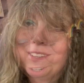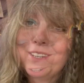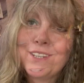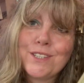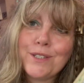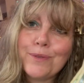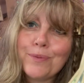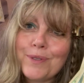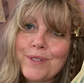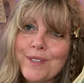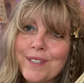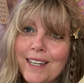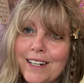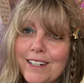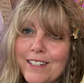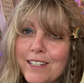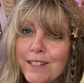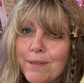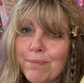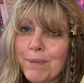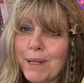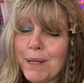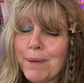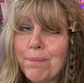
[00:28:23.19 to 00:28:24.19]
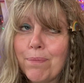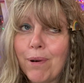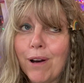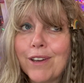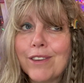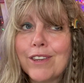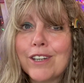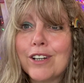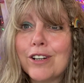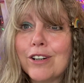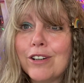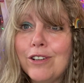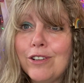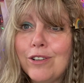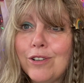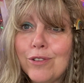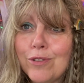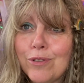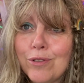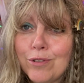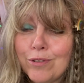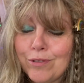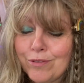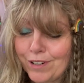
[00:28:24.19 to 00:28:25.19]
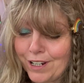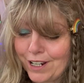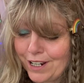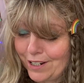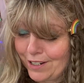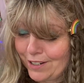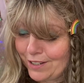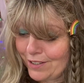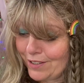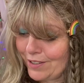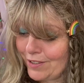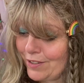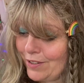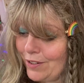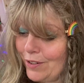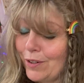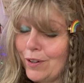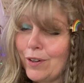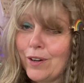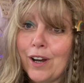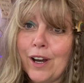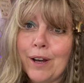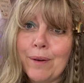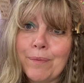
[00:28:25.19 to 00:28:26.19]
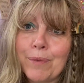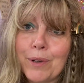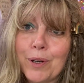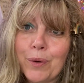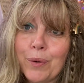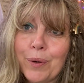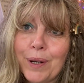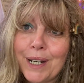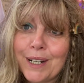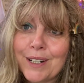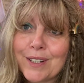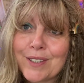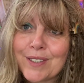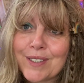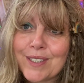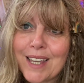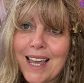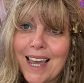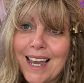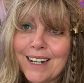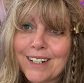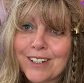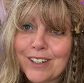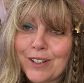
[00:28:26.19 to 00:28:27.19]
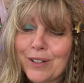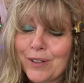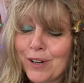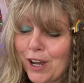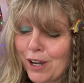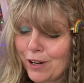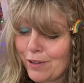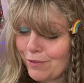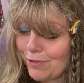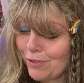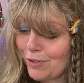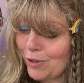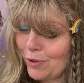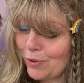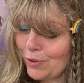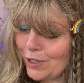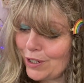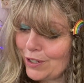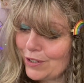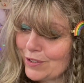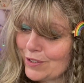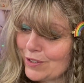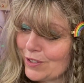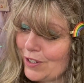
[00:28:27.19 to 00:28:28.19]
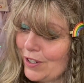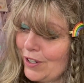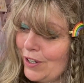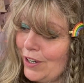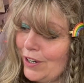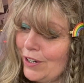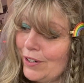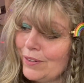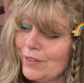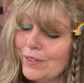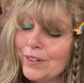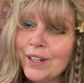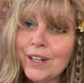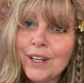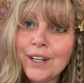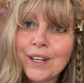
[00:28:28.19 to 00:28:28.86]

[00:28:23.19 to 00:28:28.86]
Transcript: This was sent to me by the glorious Queen of Set over at Oya's Girl.